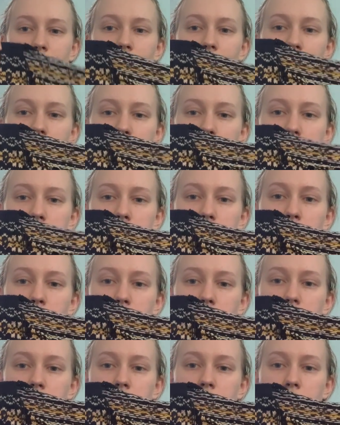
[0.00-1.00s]
I was
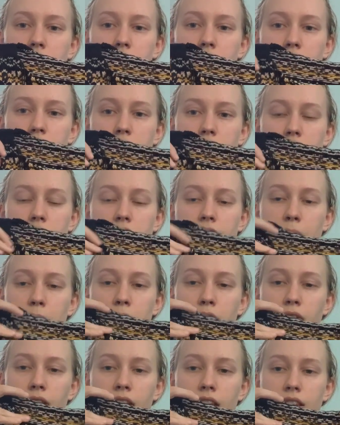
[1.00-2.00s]
supposed to
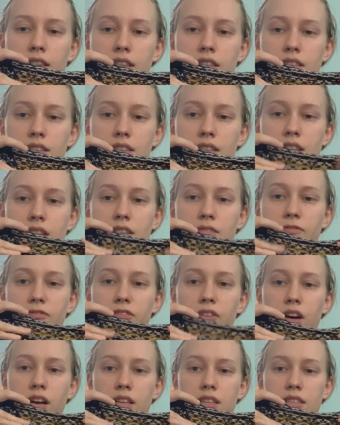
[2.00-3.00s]
separate the
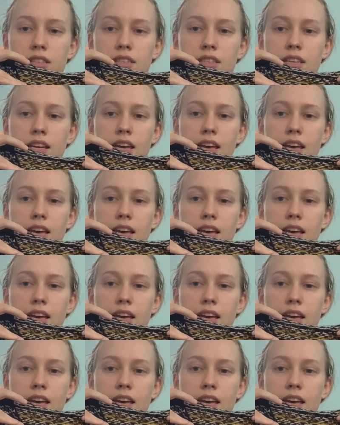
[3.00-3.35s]
front,